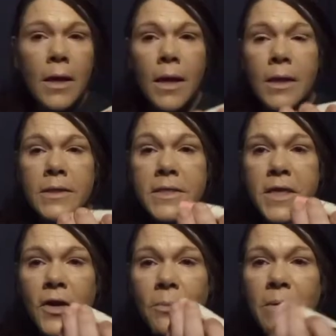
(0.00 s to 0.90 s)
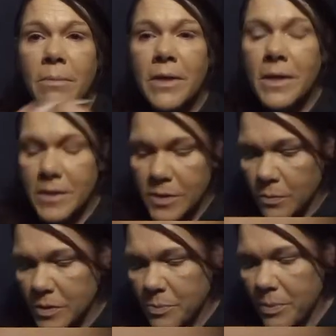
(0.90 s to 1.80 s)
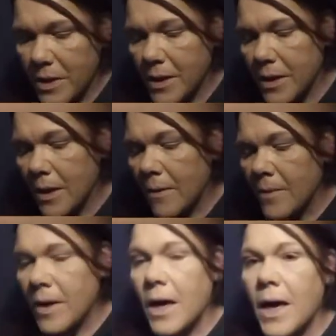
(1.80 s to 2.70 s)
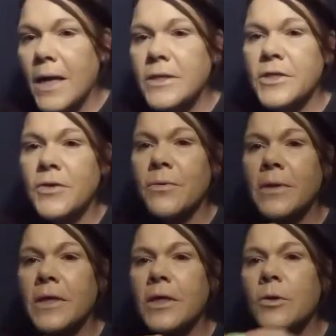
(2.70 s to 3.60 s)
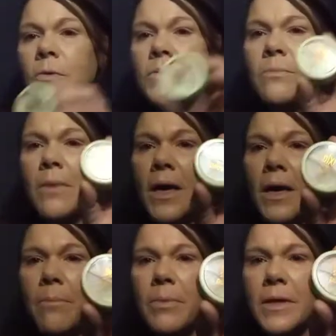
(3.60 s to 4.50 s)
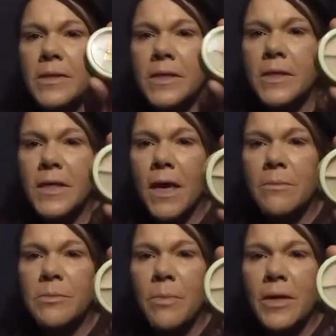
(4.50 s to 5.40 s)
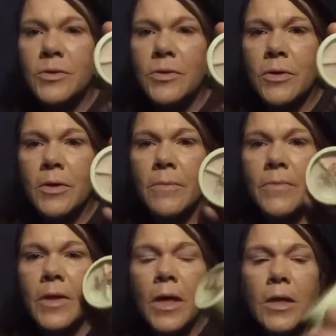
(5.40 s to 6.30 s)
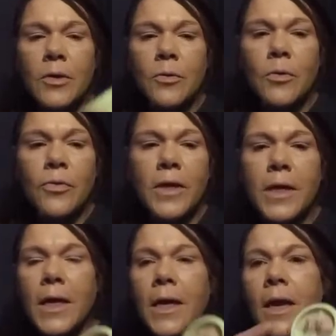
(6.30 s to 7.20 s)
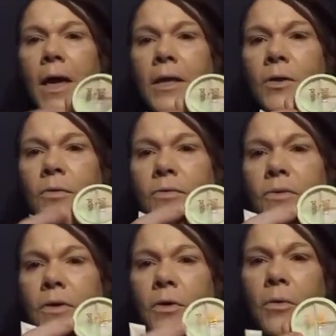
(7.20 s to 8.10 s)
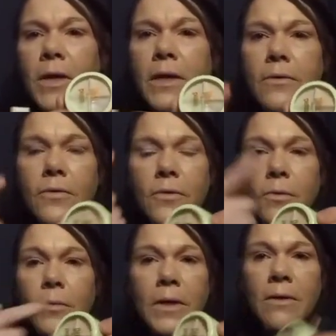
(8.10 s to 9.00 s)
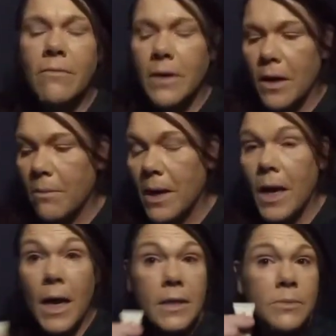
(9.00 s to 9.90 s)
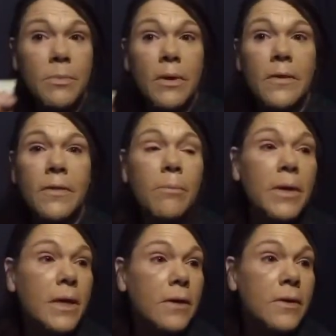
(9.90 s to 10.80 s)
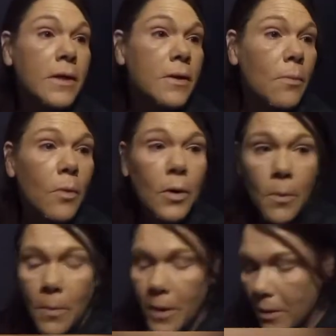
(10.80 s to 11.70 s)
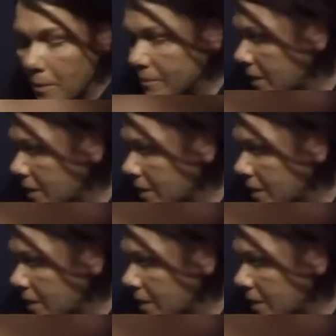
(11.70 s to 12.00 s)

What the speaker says: It scared me because it was pink. I generally use my Pixie x Petra little thing, and I use the green to even out my eyes, but the pink did work well.